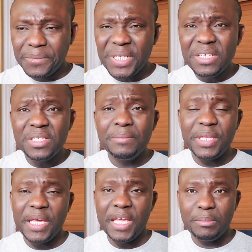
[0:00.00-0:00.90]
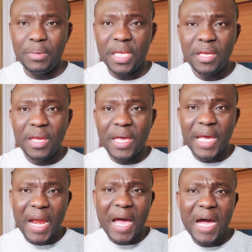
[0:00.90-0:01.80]
something hit me,
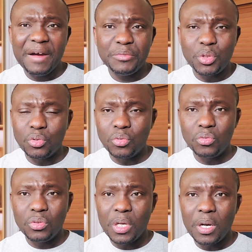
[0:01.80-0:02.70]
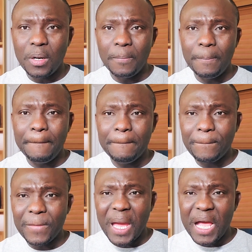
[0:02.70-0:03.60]
and I have to
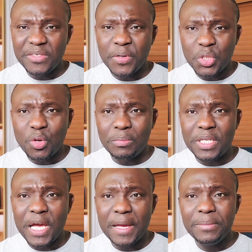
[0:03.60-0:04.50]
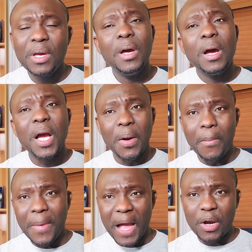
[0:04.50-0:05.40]
ask for some time,
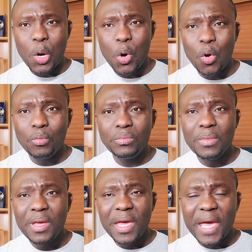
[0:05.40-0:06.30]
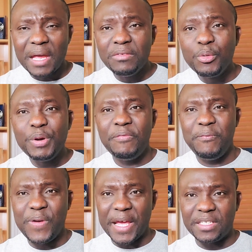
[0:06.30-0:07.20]
come back home, and
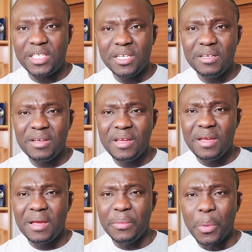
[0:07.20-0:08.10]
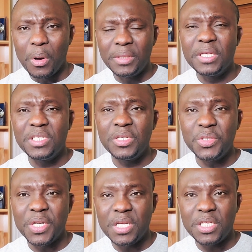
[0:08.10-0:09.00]
reflect on the
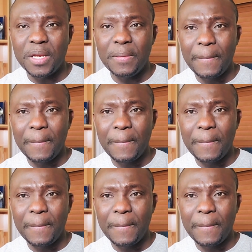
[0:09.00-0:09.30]
situation.